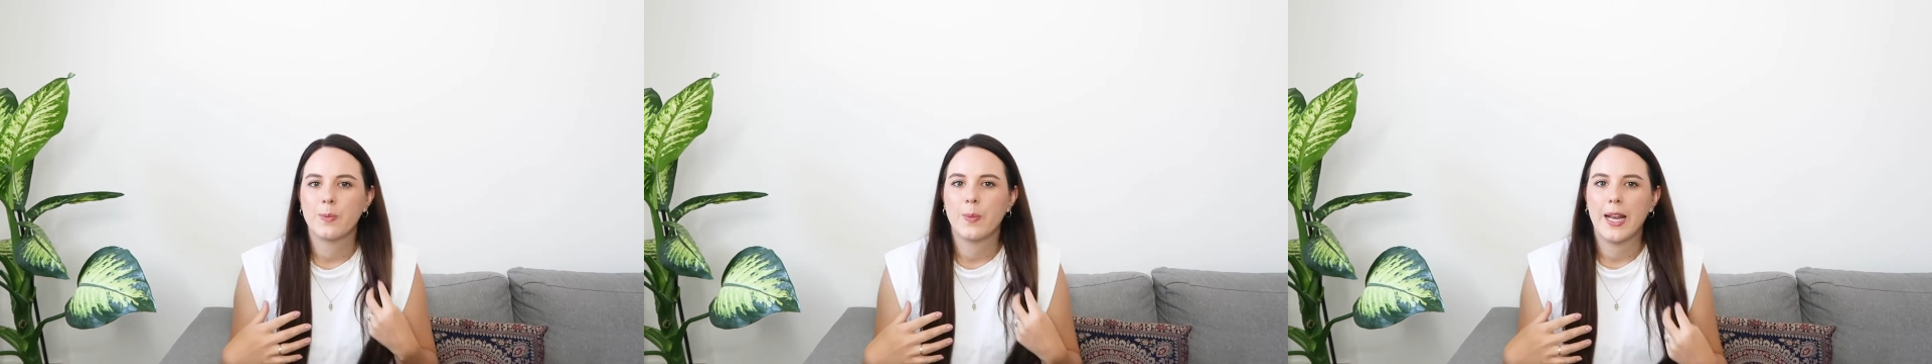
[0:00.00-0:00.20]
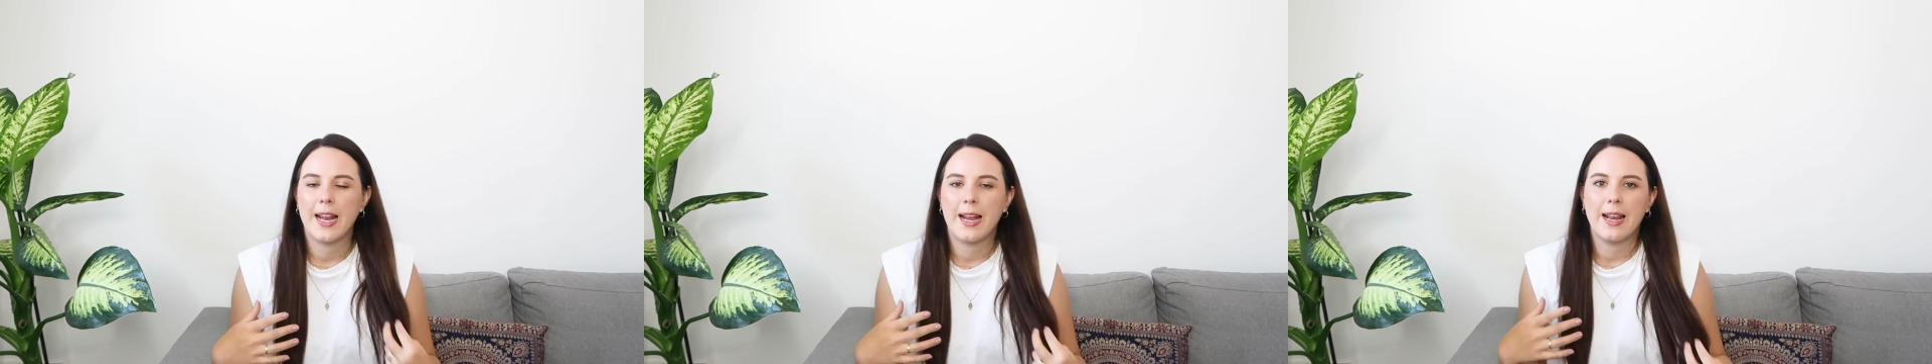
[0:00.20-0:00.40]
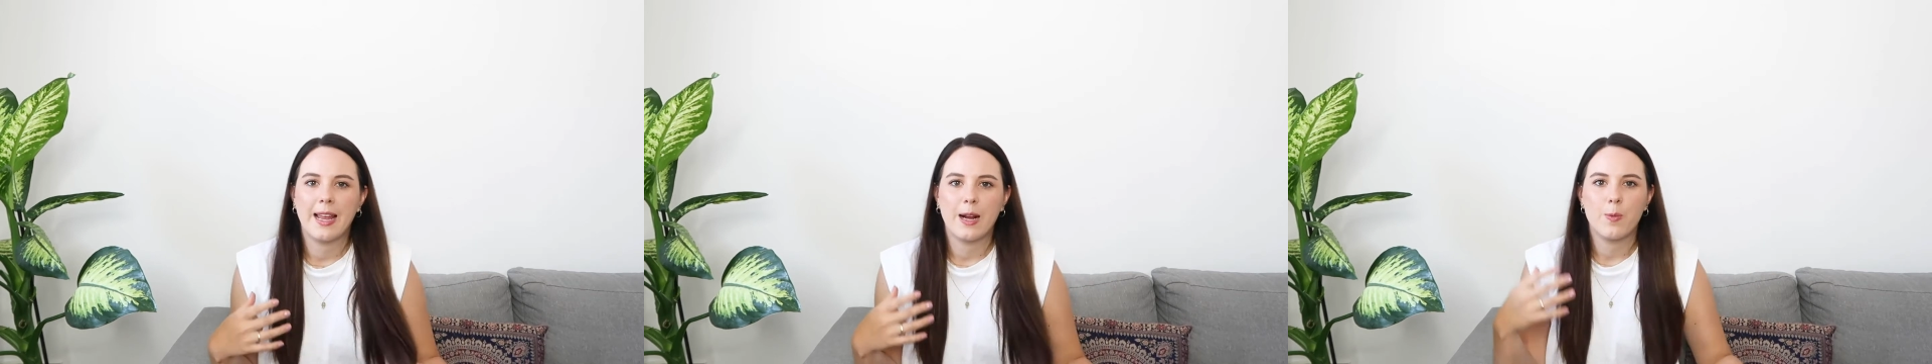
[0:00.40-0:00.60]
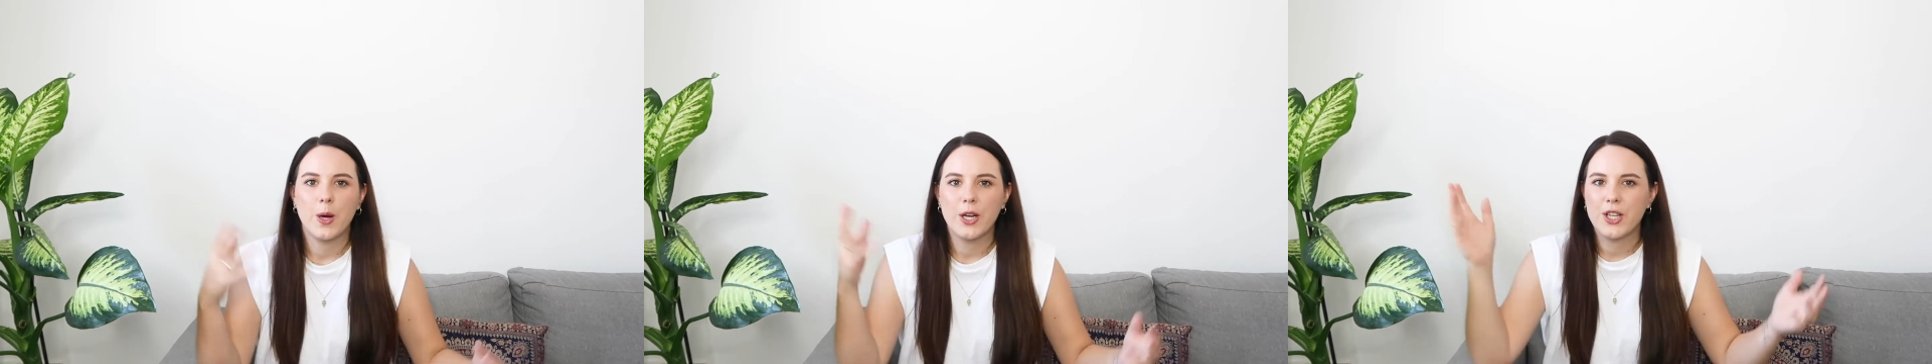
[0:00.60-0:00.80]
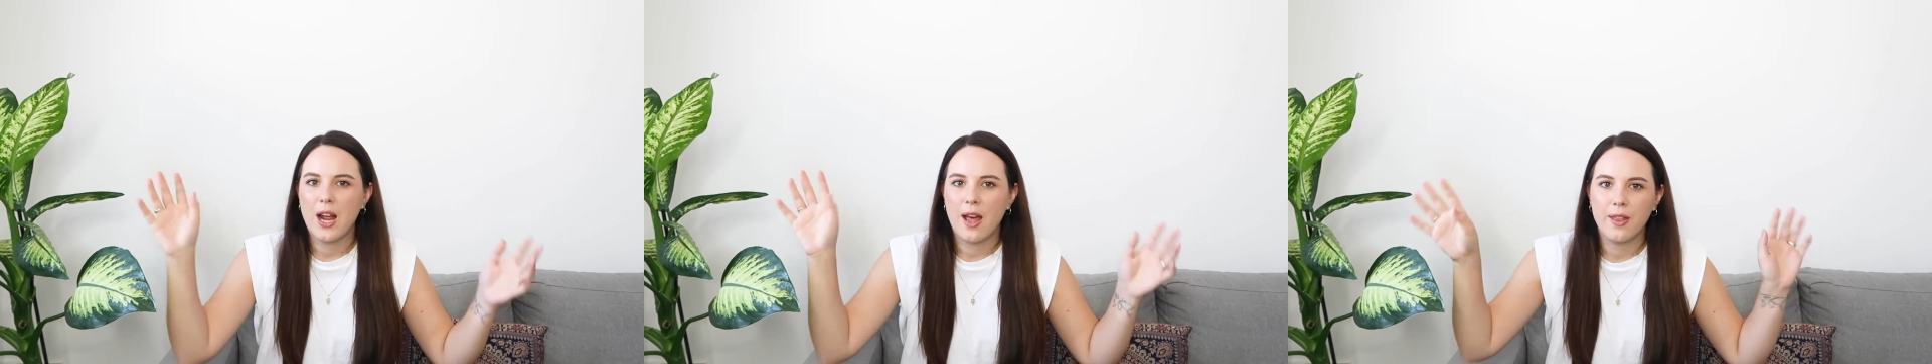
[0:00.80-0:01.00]
When I like
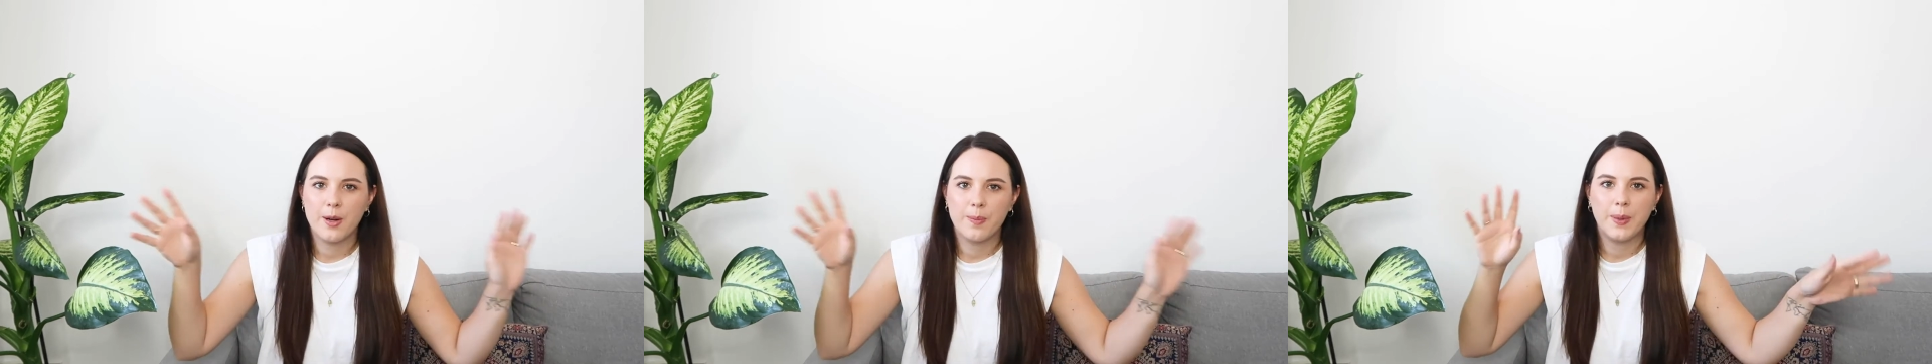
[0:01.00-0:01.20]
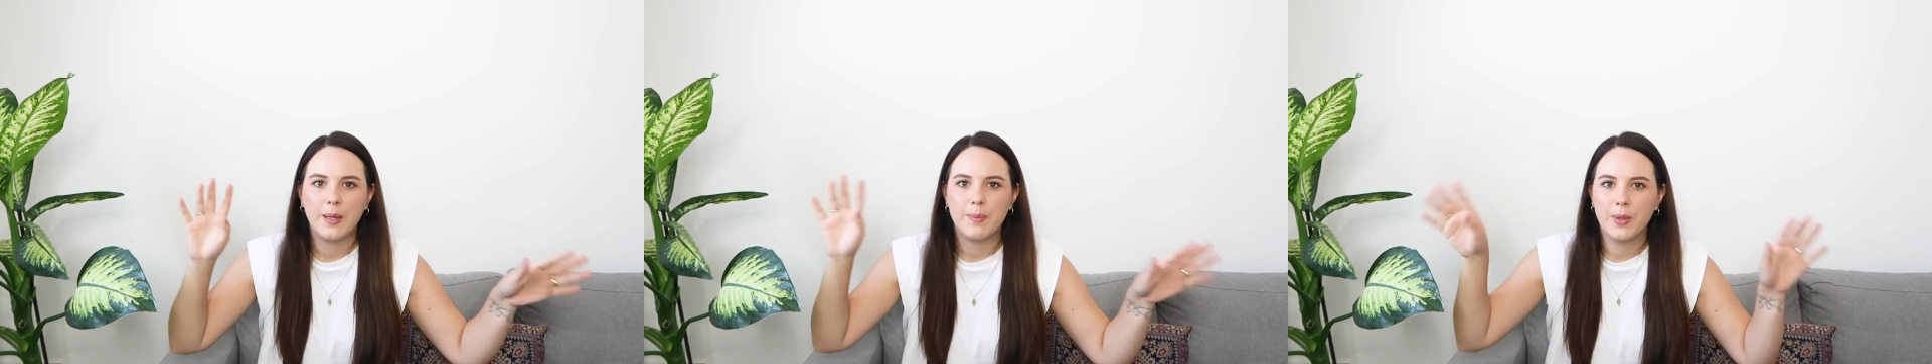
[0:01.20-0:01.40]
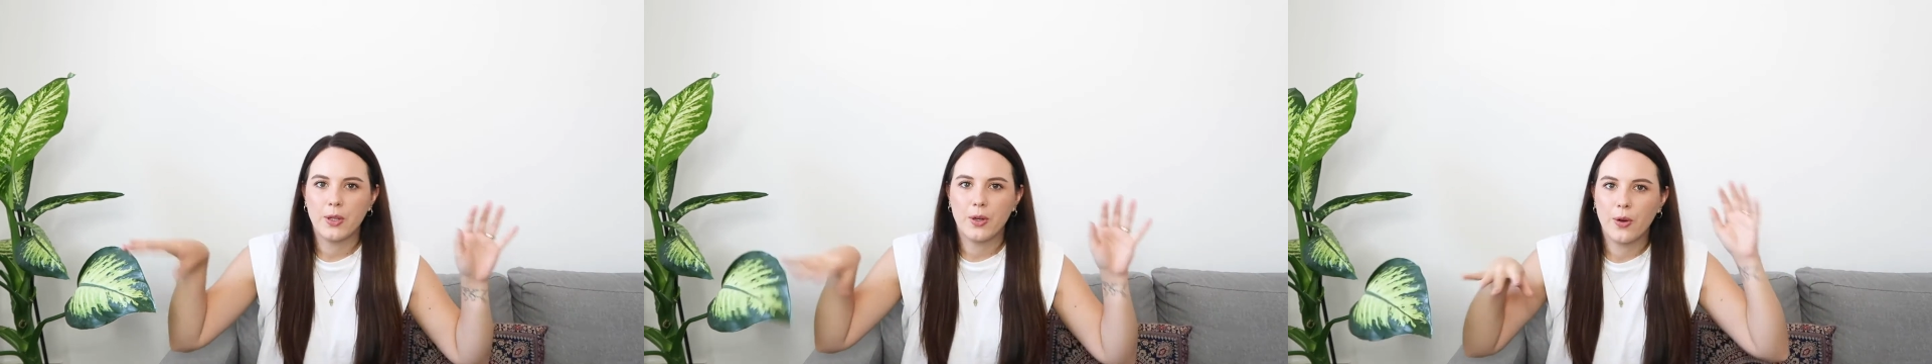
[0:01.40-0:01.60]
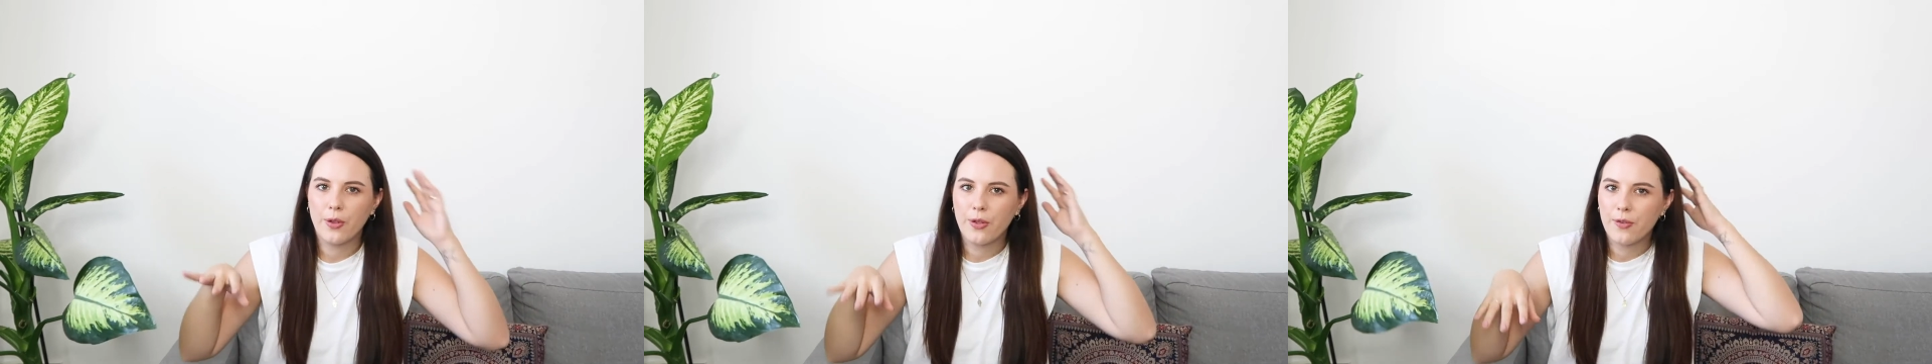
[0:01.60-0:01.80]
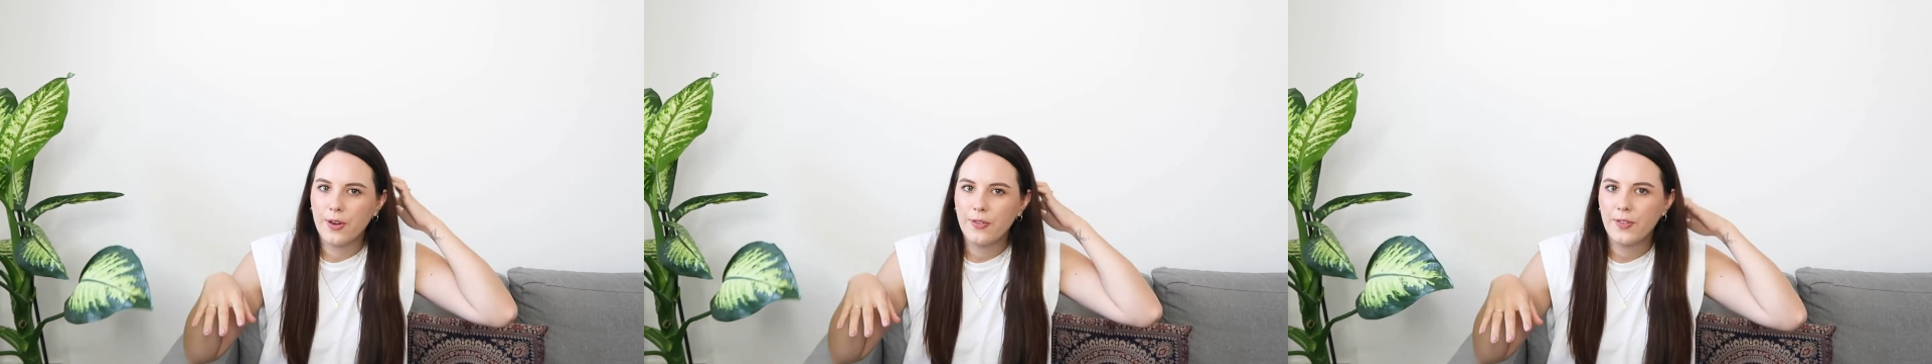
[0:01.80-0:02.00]
watch other people go
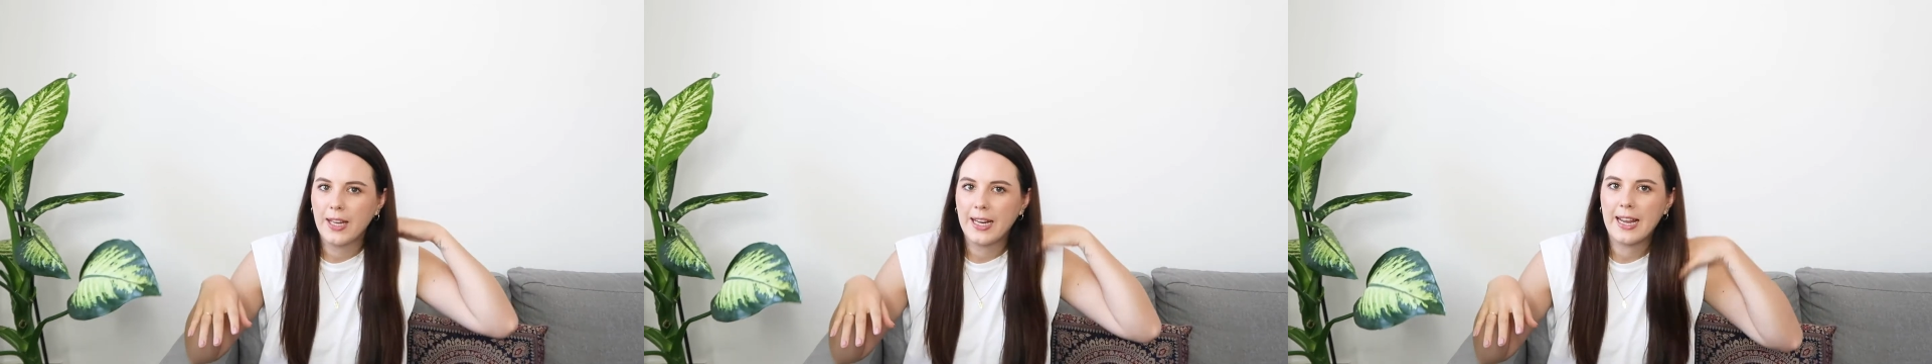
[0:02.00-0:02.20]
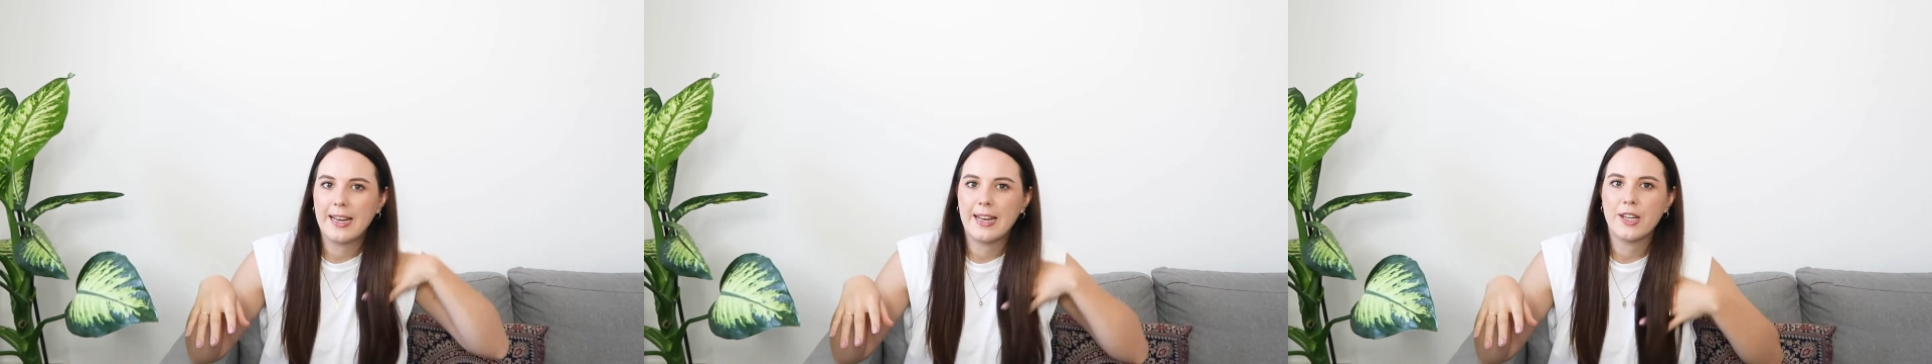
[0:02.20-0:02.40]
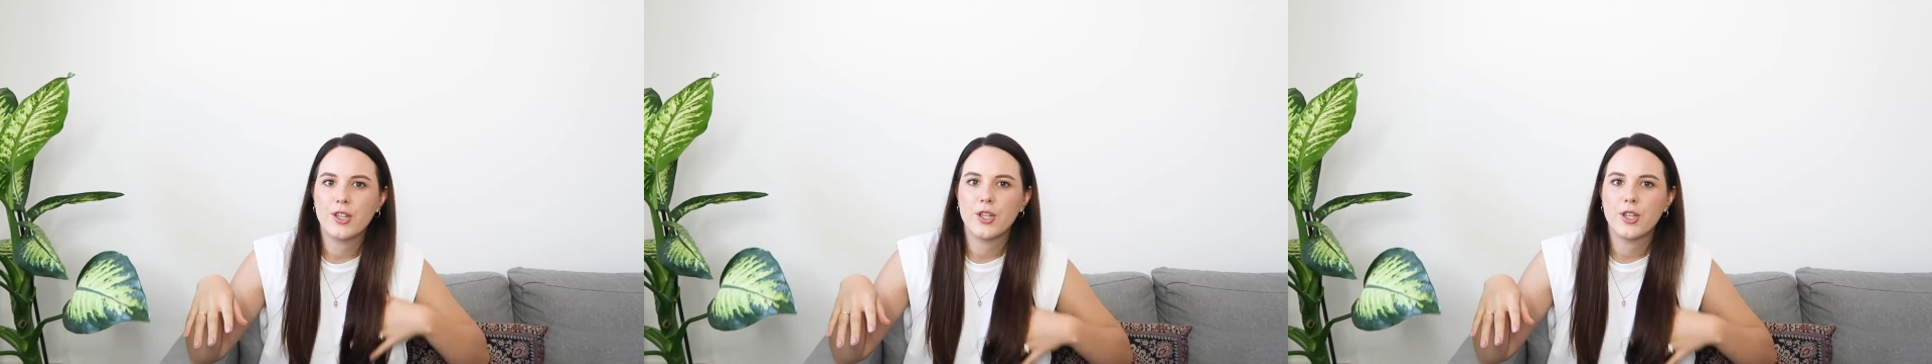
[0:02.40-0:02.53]
thrifting and they